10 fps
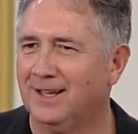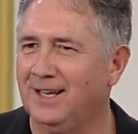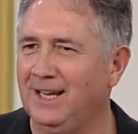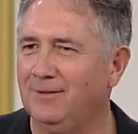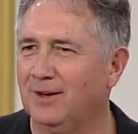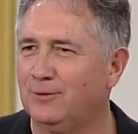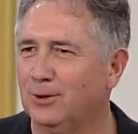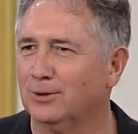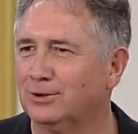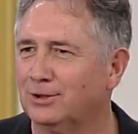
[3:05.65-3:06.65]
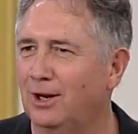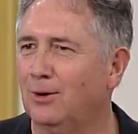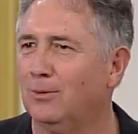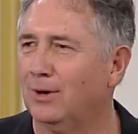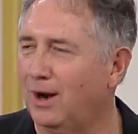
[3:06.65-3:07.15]
Even if you're a
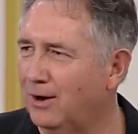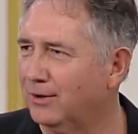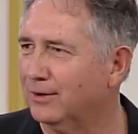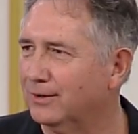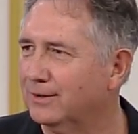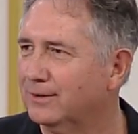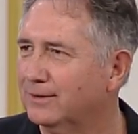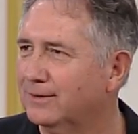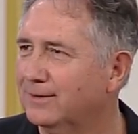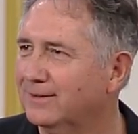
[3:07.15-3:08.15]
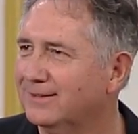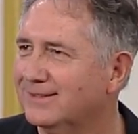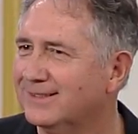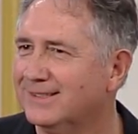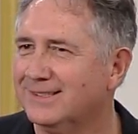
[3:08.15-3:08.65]
slow learner,
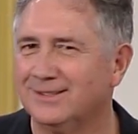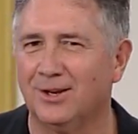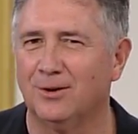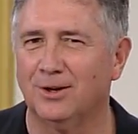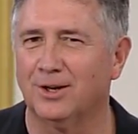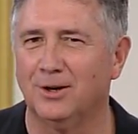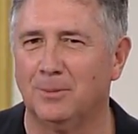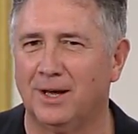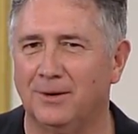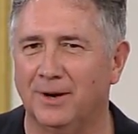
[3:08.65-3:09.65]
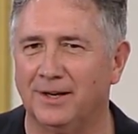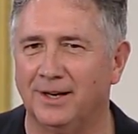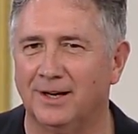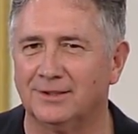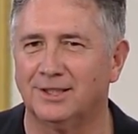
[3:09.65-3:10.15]
don't look at nobody right
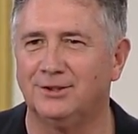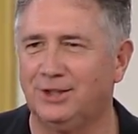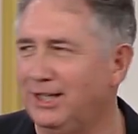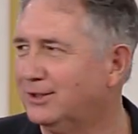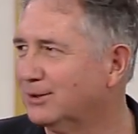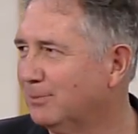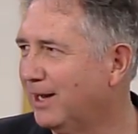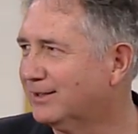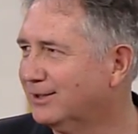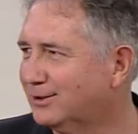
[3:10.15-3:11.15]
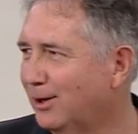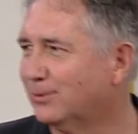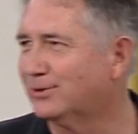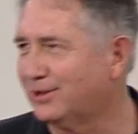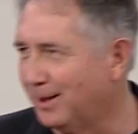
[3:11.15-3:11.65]
now. I said, Jesus makes it so
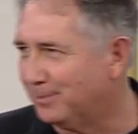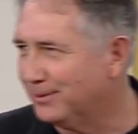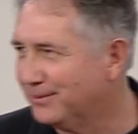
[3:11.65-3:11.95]
simple.